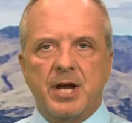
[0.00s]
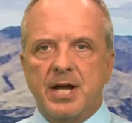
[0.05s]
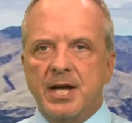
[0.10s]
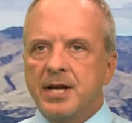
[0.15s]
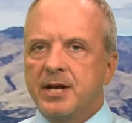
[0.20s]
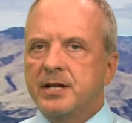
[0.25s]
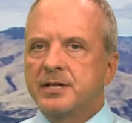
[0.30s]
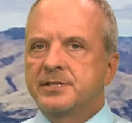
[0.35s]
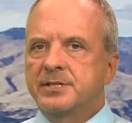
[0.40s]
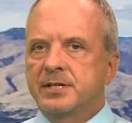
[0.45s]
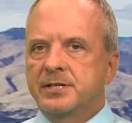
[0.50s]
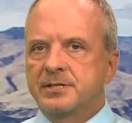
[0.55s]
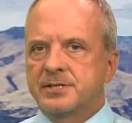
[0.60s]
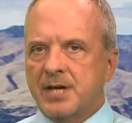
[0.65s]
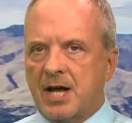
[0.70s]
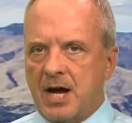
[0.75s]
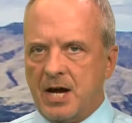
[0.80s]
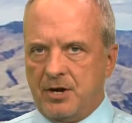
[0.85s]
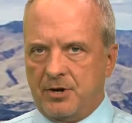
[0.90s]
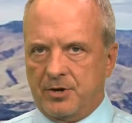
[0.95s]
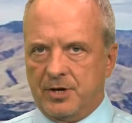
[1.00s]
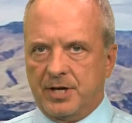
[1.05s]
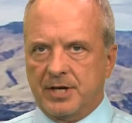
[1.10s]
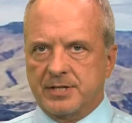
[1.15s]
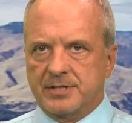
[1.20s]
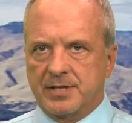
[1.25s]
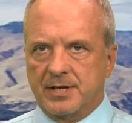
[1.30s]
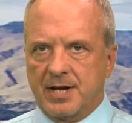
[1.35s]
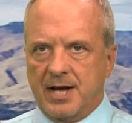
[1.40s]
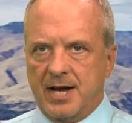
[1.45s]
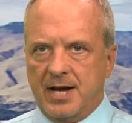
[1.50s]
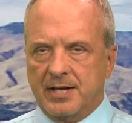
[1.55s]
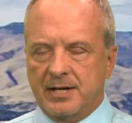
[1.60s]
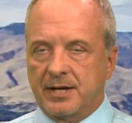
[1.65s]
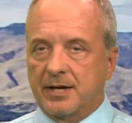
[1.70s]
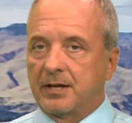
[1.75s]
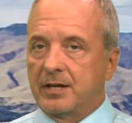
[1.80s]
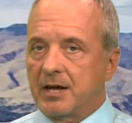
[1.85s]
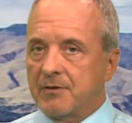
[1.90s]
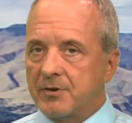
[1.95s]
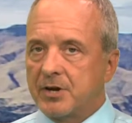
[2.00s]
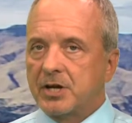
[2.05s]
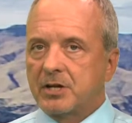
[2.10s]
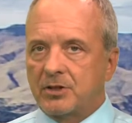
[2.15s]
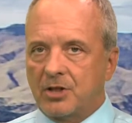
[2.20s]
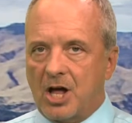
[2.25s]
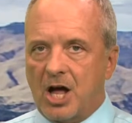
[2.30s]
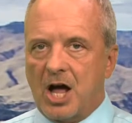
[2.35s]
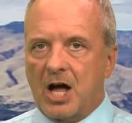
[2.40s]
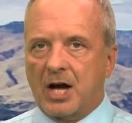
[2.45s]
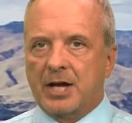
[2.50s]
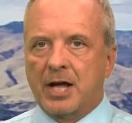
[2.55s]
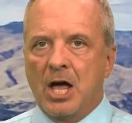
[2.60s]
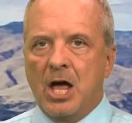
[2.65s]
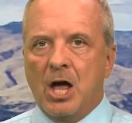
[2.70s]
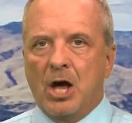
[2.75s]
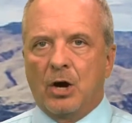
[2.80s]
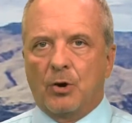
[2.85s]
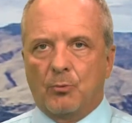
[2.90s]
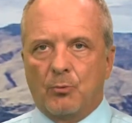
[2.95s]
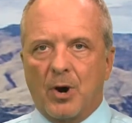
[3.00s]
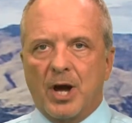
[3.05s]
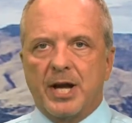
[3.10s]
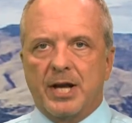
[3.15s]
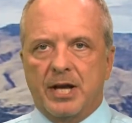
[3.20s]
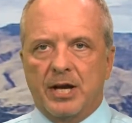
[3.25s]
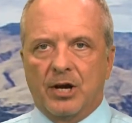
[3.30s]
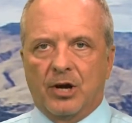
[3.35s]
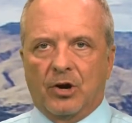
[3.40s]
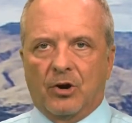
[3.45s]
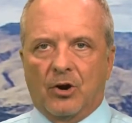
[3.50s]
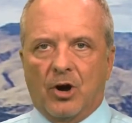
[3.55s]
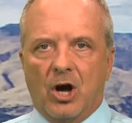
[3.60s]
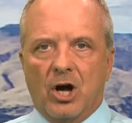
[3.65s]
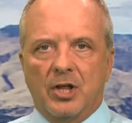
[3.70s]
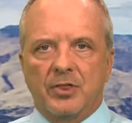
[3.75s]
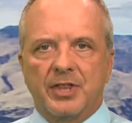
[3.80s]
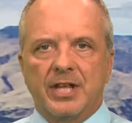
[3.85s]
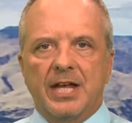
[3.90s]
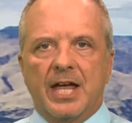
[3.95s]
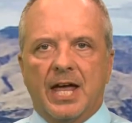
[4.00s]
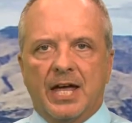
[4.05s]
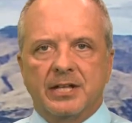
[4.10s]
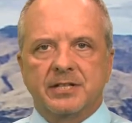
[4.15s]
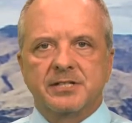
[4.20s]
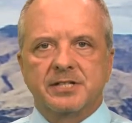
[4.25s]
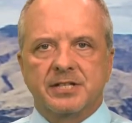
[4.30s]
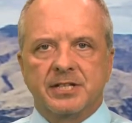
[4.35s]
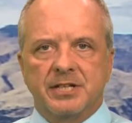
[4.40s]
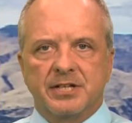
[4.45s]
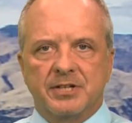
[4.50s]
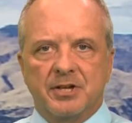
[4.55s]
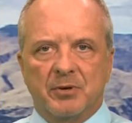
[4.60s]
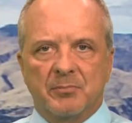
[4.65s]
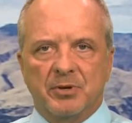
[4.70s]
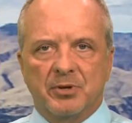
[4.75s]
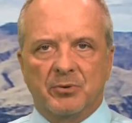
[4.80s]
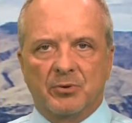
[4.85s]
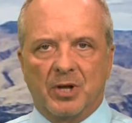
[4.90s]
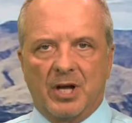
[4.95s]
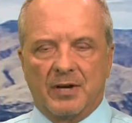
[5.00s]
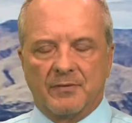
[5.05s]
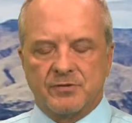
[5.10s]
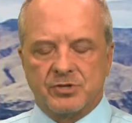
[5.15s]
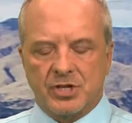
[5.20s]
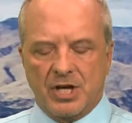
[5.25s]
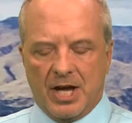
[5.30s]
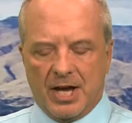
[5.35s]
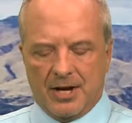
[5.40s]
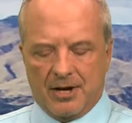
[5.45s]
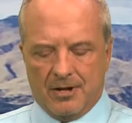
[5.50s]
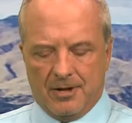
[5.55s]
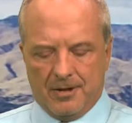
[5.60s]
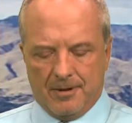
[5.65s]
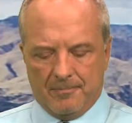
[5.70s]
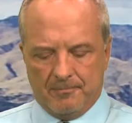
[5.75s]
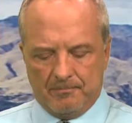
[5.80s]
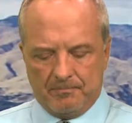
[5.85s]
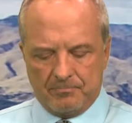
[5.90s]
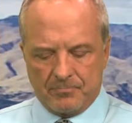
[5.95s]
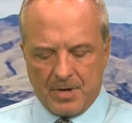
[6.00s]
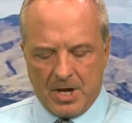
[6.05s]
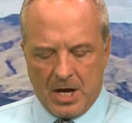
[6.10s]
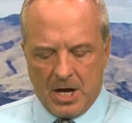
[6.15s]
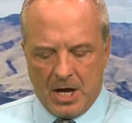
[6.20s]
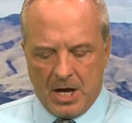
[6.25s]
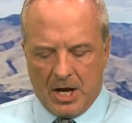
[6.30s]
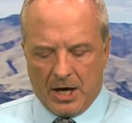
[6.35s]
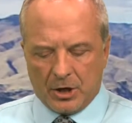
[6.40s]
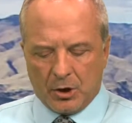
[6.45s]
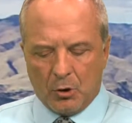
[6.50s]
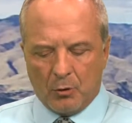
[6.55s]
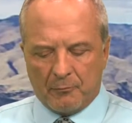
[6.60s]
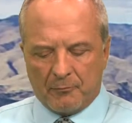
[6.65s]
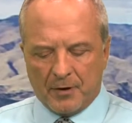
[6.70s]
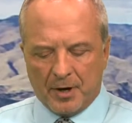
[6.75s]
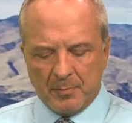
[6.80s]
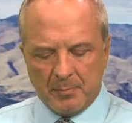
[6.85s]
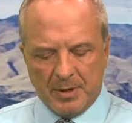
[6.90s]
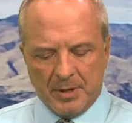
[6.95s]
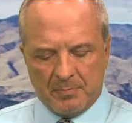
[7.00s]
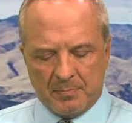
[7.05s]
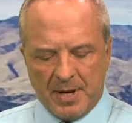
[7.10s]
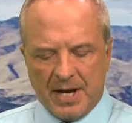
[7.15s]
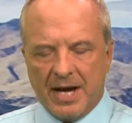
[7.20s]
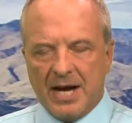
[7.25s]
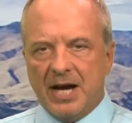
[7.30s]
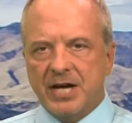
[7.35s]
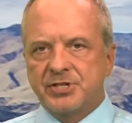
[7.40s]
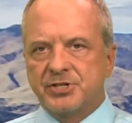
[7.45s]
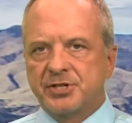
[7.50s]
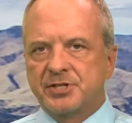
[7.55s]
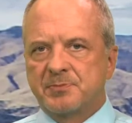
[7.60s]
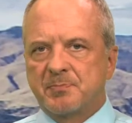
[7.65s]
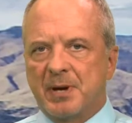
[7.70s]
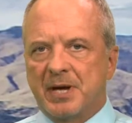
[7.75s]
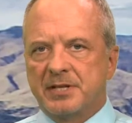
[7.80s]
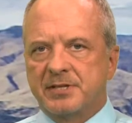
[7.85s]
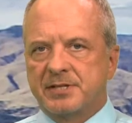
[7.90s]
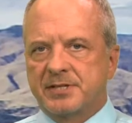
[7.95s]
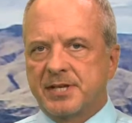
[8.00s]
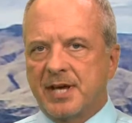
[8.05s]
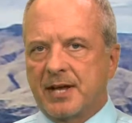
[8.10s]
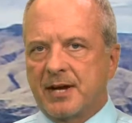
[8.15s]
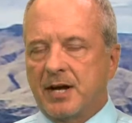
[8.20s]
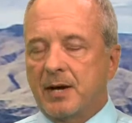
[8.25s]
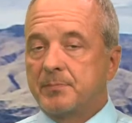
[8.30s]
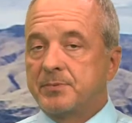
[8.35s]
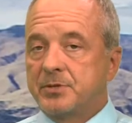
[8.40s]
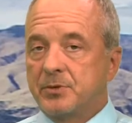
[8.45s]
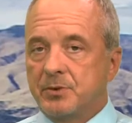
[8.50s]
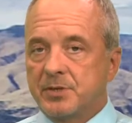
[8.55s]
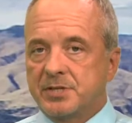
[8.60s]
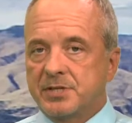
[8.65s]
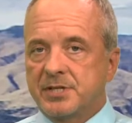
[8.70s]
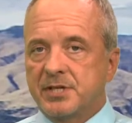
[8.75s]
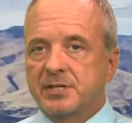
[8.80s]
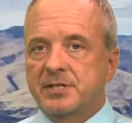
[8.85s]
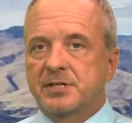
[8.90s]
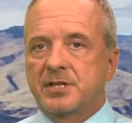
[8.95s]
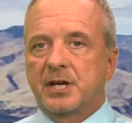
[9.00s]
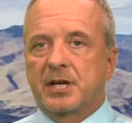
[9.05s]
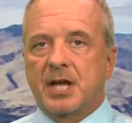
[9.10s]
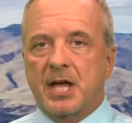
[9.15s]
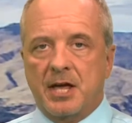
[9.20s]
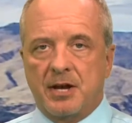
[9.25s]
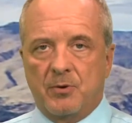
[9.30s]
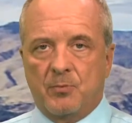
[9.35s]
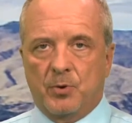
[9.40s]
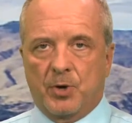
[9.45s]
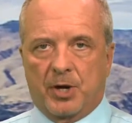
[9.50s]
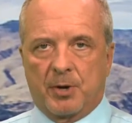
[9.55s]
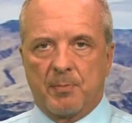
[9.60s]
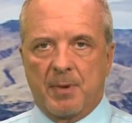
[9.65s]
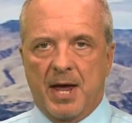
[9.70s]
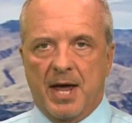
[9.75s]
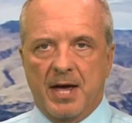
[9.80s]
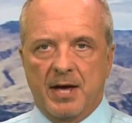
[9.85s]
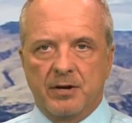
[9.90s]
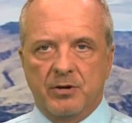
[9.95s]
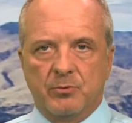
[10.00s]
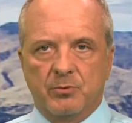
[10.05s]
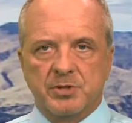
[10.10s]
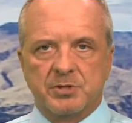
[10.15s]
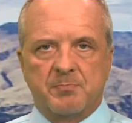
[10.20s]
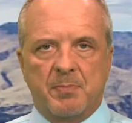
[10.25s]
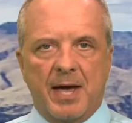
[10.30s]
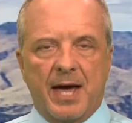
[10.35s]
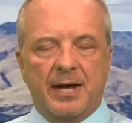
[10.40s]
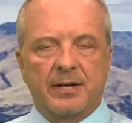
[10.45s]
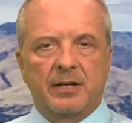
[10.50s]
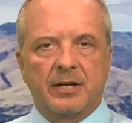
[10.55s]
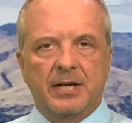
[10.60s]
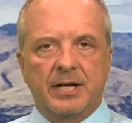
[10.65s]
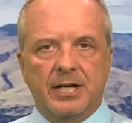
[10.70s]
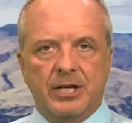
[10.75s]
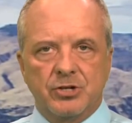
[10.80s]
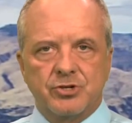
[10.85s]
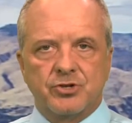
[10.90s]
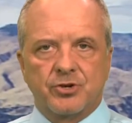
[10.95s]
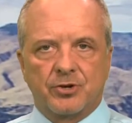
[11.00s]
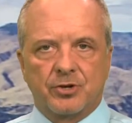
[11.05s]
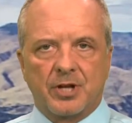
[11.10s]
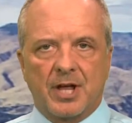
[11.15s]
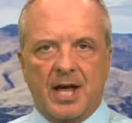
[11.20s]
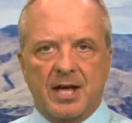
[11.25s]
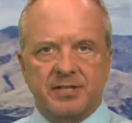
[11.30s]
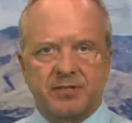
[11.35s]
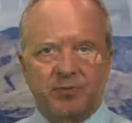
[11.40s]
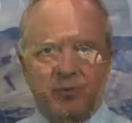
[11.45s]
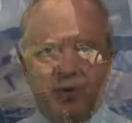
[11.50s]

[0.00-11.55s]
in its entirety tonight at 11 o'clock right here on the NCW Life Channel. A GoFundMe page has been set up to assist the Kennewick man who was badly injured last